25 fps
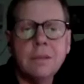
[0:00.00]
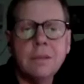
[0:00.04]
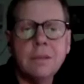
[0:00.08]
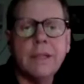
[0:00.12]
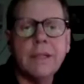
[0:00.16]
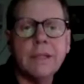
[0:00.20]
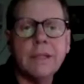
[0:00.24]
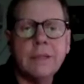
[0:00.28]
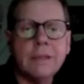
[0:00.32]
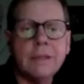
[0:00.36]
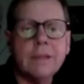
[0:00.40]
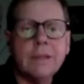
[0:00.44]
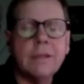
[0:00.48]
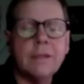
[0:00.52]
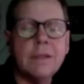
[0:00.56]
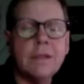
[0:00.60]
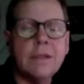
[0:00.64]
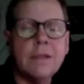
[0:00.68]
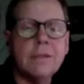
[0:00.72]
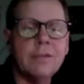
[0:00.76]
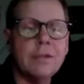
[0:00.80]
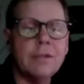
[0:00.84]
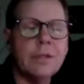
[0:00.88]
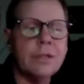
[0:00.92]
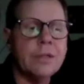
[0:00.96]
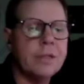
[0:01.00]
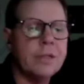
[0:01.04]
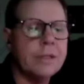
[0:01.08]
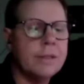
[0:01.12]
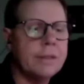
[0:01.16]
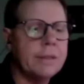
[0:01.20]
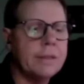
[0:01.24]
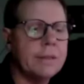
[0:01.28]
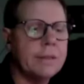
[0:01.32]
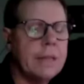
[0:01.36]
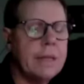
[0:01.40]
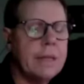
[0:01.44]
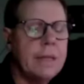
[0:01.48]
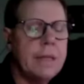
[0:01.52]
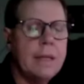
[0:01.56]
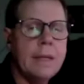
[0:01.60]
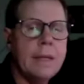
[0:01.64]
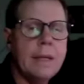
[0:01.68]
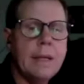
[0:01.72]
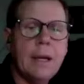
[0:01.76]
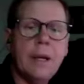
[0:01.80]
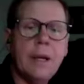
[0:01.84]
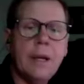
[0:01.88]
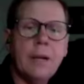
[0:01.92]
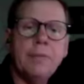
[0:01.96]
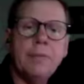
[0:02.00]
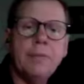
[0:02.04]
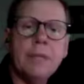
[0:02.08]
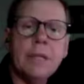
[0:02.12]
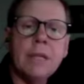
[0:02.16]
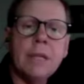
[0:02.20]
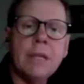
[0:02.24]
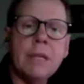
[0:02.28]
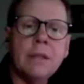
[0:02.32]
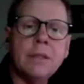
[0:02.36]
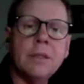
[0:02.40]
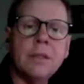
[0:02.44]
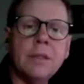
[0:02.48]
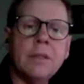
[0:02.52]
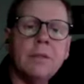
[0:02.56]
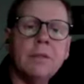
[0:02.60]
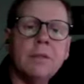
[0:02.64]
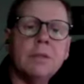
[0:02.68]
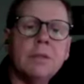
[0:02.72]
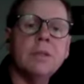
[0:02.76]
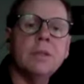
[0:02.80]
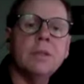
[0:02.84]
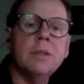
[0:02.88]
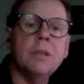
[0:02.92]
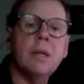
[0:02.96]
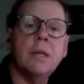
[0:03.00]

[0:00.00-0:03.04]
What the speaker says: Yeah. All right. Very good. And so